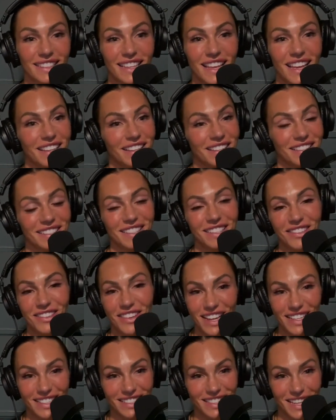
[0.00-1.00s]
And I'll see you
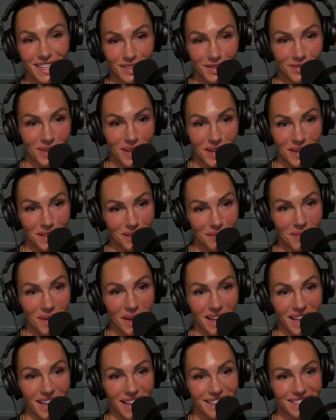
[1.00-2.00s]
guys next week on the
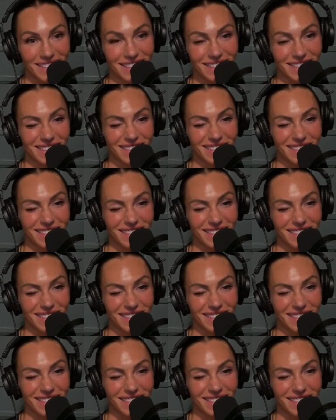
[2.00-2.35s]
podcast.